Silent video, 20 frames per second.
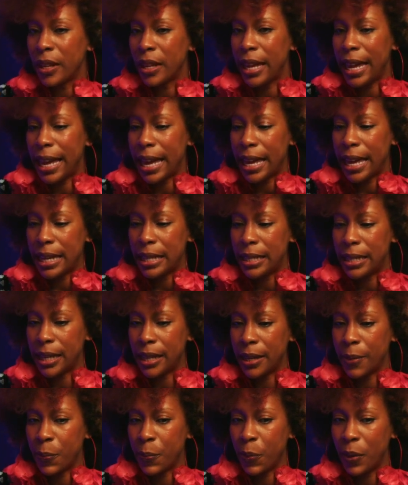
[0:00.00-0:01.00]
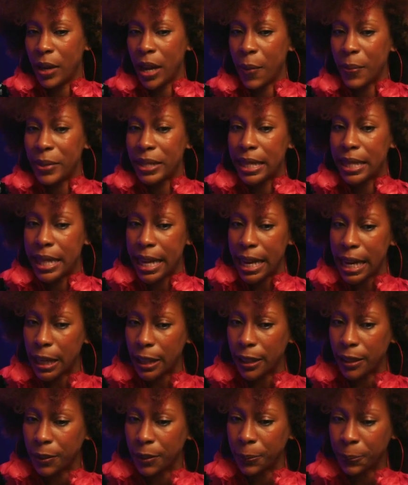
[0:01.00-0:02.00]
And when I was
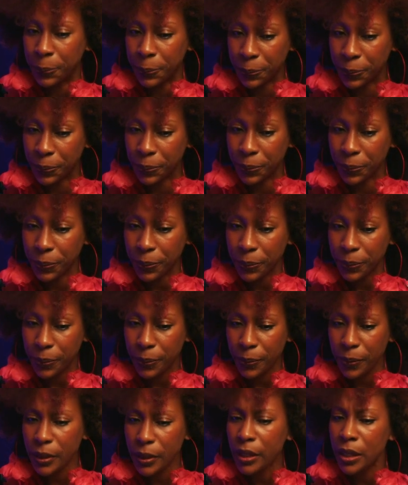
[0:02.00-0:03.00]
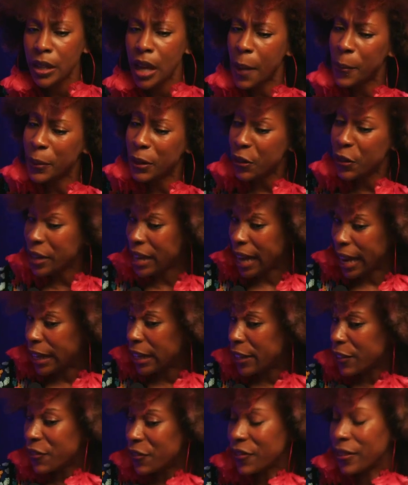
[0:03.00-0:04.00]
there, I'm a
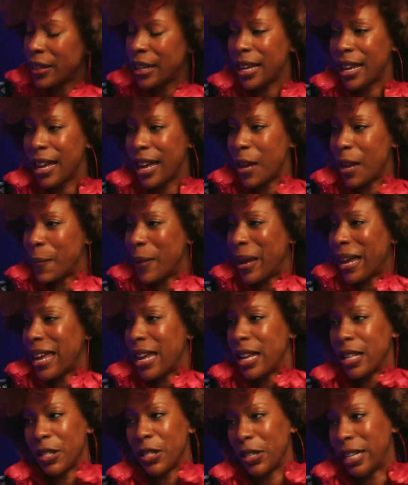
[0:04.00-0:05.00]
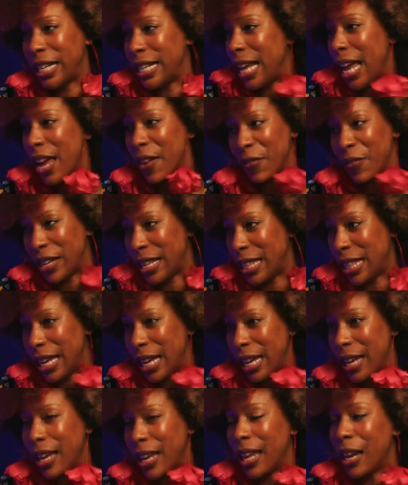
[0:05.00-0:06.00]
creative and my hands are in
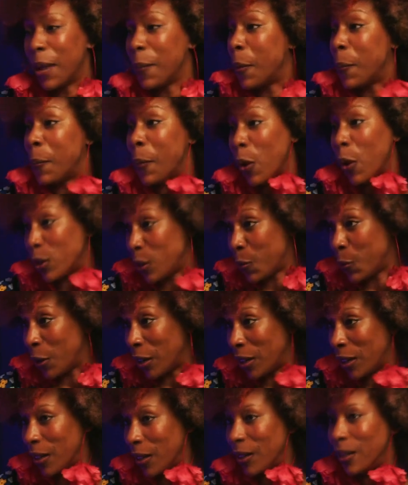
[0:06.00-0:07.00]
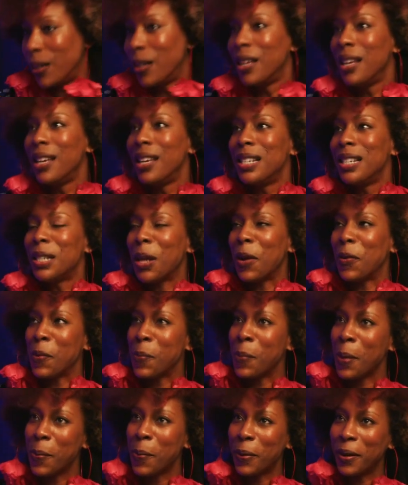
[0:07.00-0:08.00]
everything, and I'm a Baltimore girl. So I
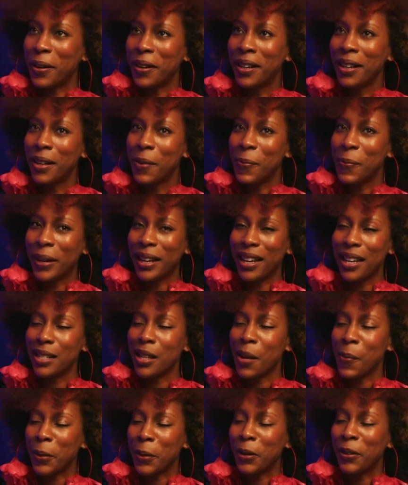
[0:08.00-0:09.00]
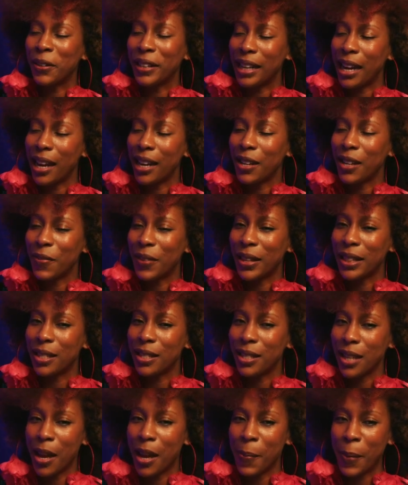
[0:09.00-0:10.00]
remember, because I'm a creative at the
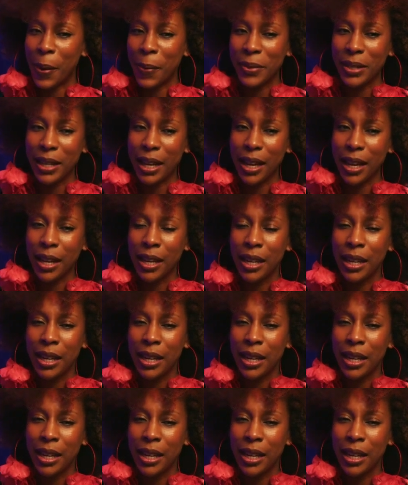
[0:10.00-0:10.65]
time, I was like,